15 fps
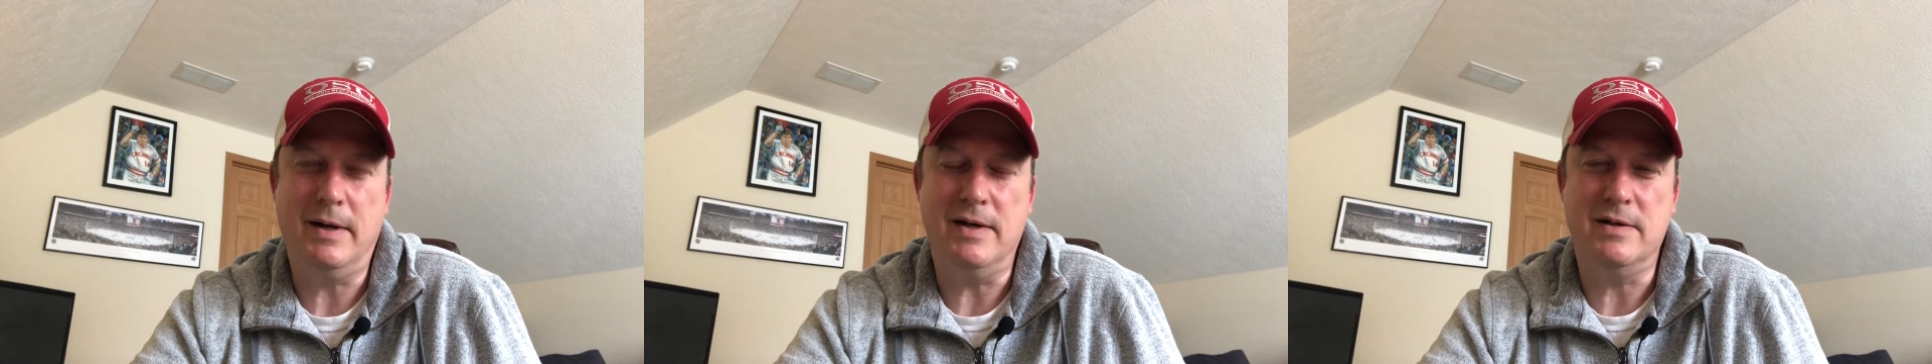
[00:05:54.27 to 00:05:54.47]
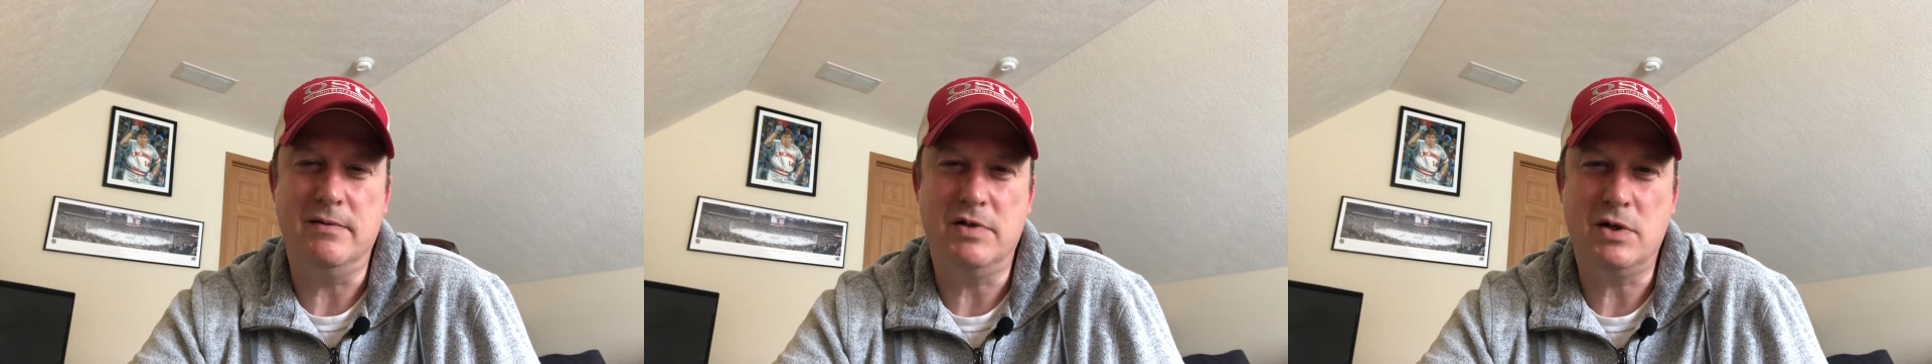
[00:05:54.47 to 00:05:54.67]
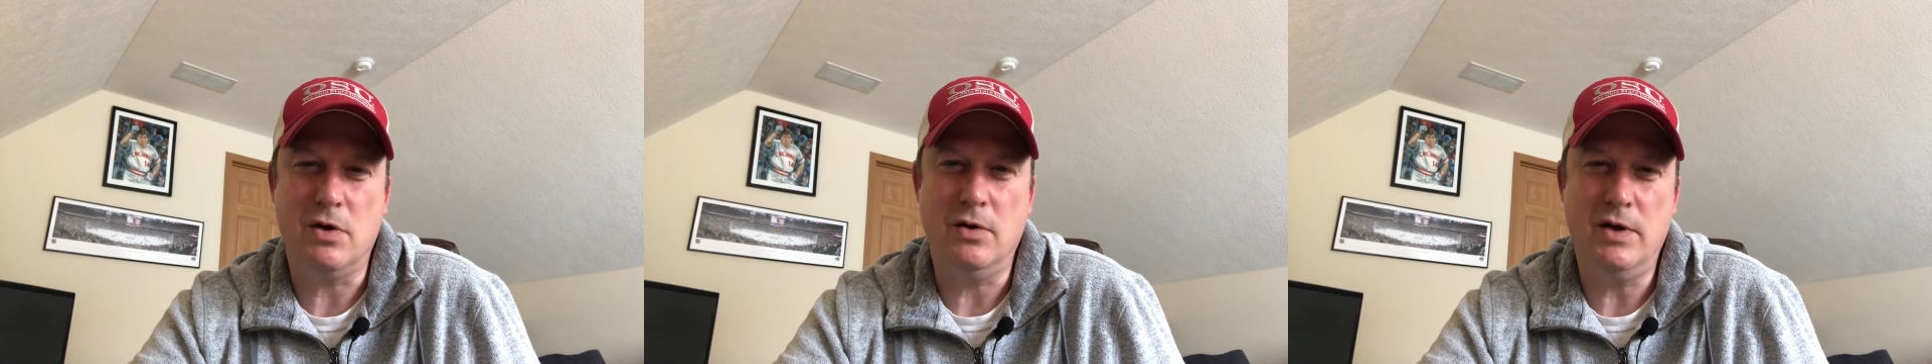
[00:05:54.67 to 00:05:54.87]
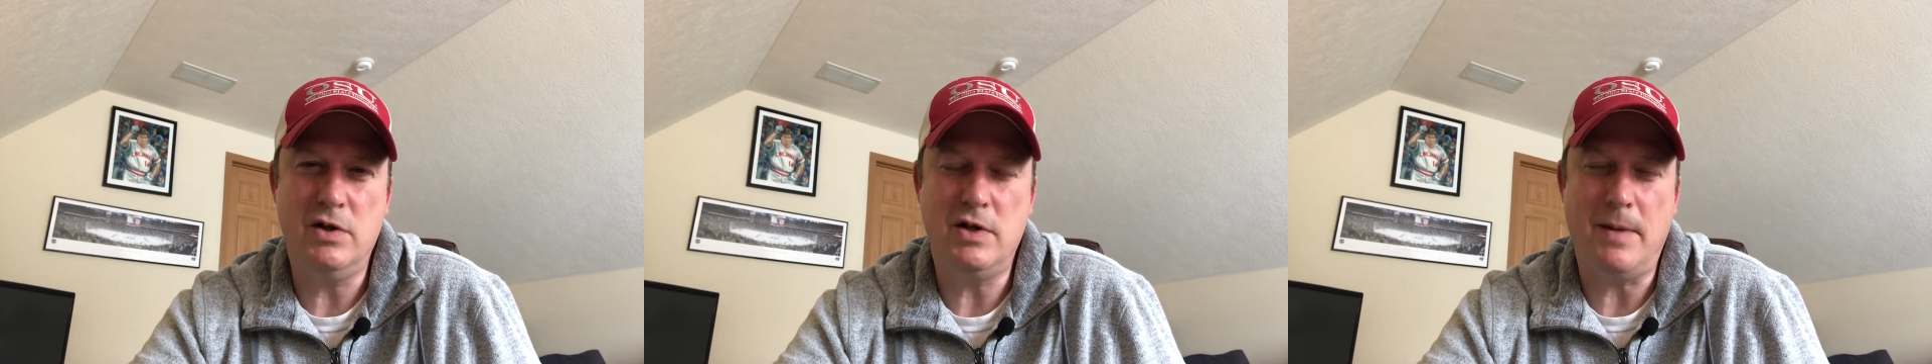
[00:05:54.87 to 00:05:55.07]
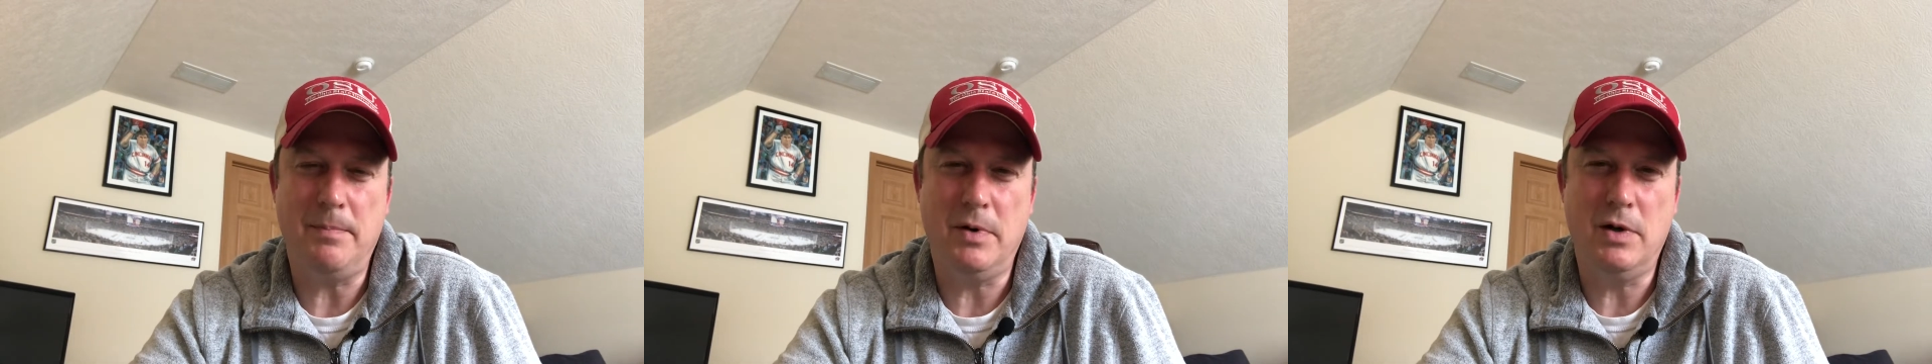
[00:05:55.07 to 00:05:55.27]
because if Sterling
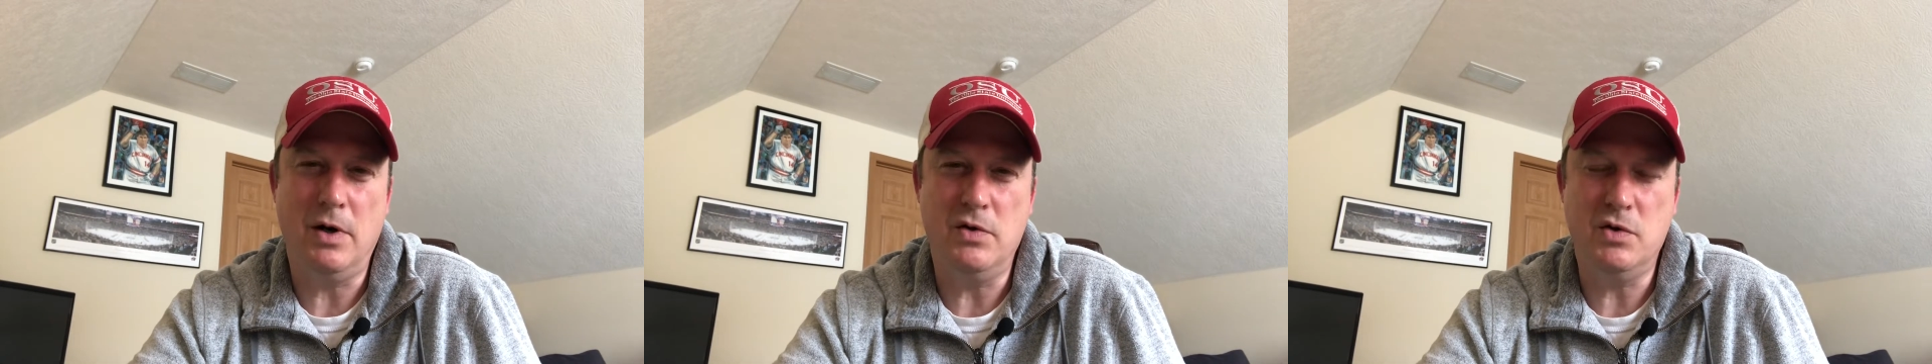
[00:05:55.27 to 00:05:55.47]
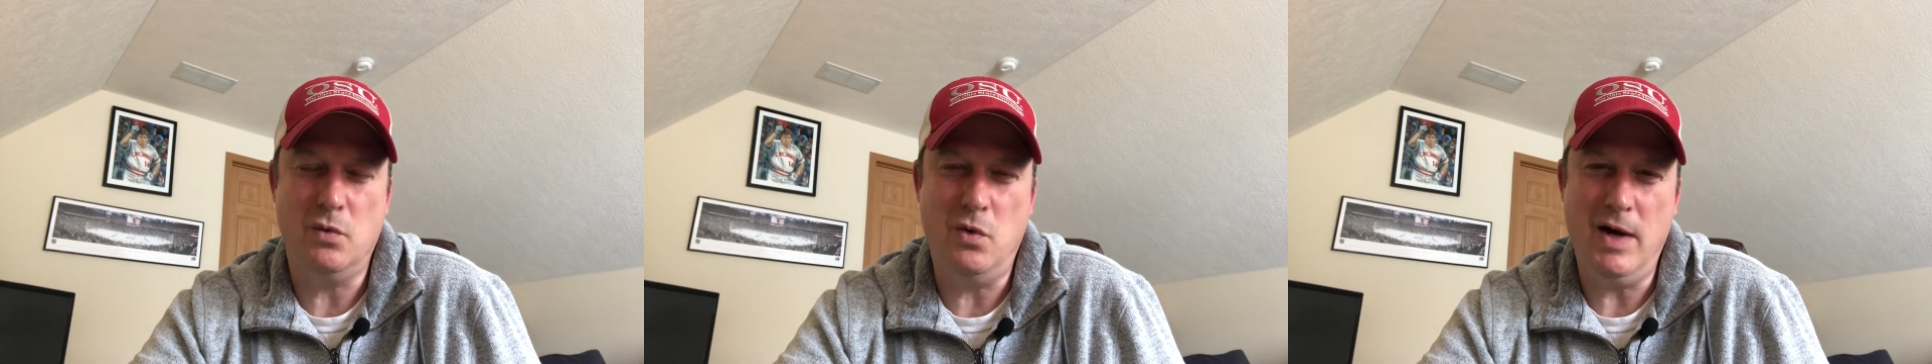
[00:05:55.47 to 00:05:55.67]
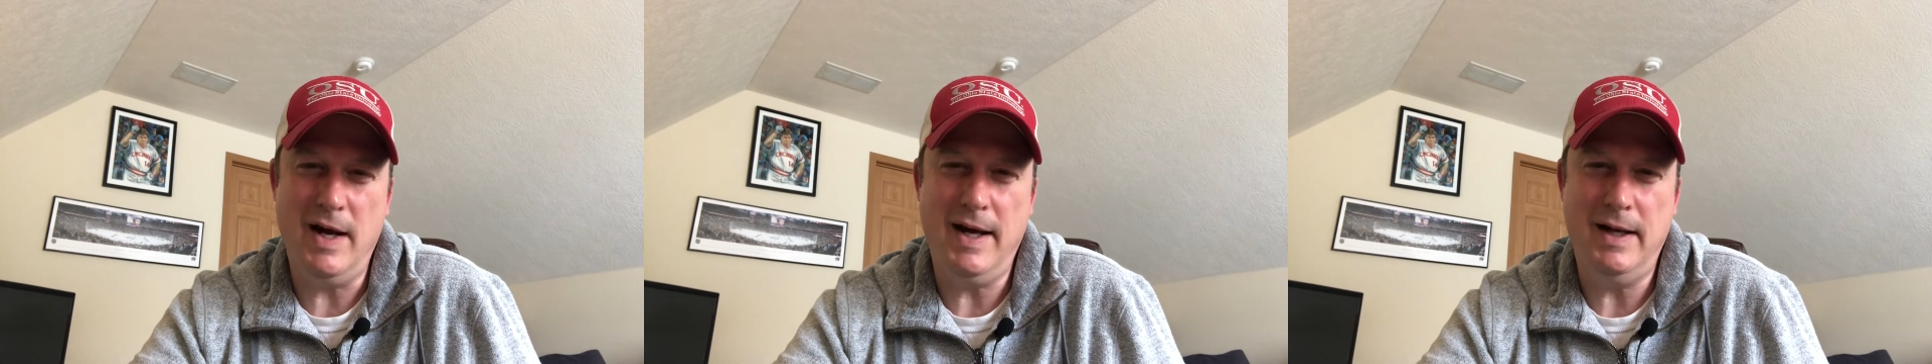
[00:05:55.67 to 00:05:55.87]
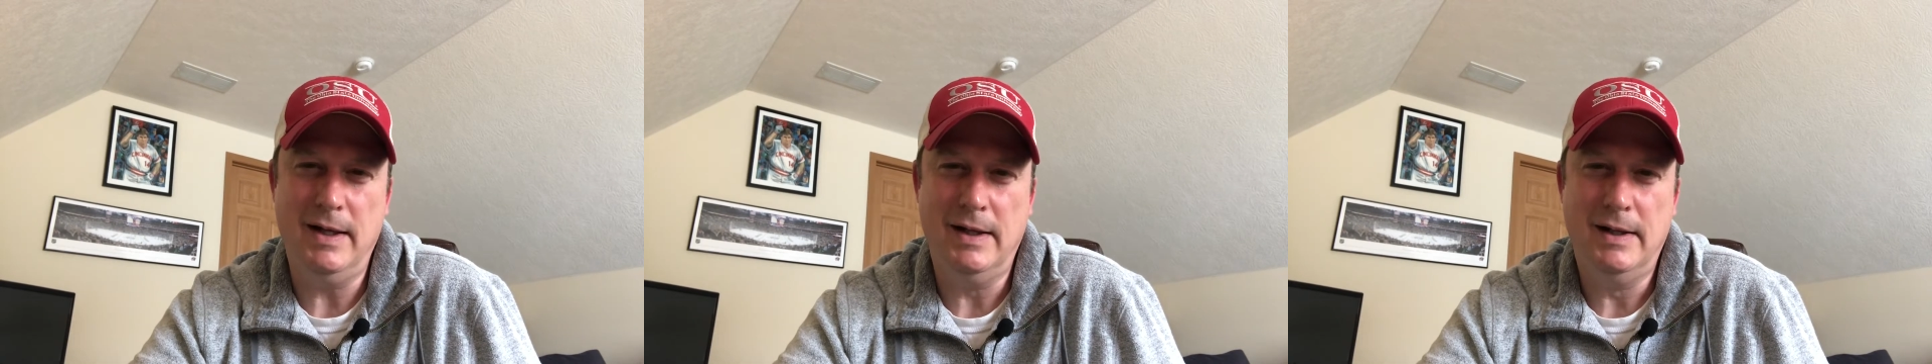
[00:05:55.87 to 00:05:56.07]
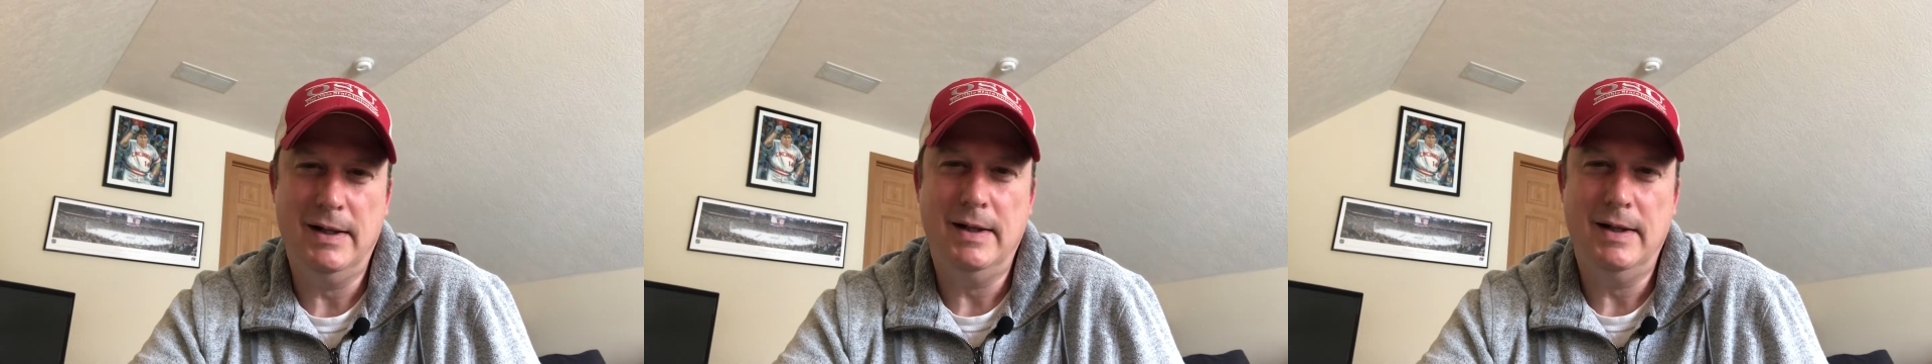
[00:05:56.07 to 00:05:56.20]
Shepard goes away,